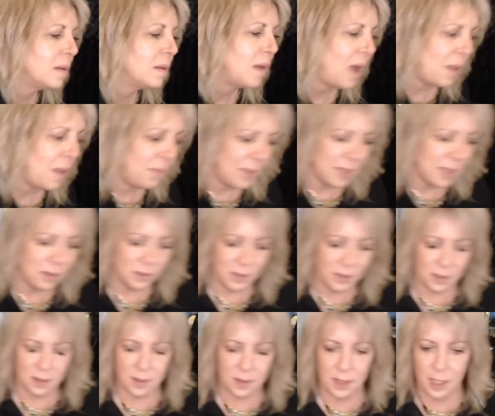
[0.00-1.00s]
I peeled the
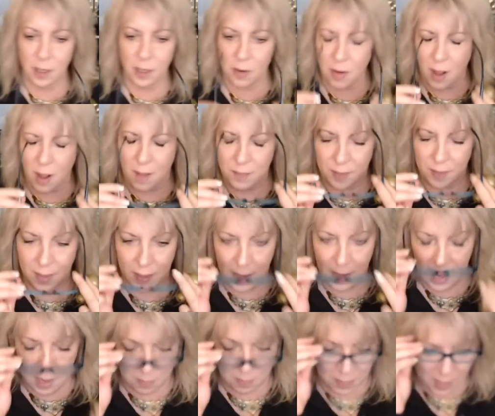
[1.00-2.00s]
sticker off
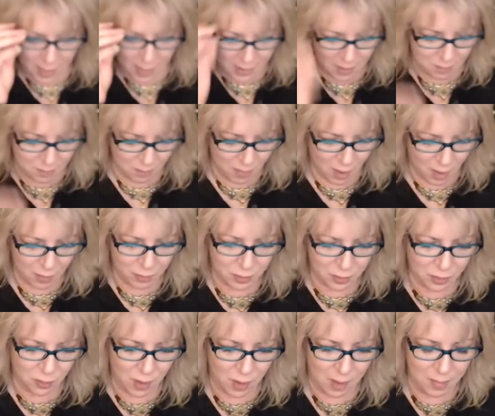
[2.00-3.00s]
today, but I didn't bother
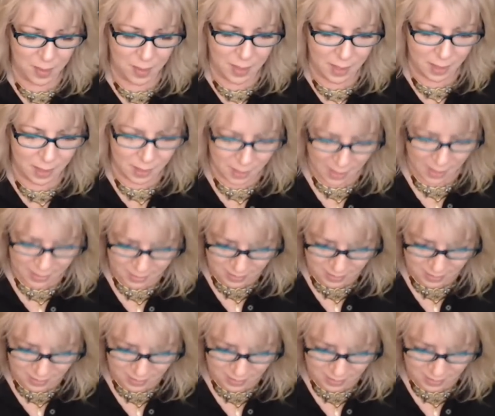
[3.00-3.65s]
scrubbing it, and I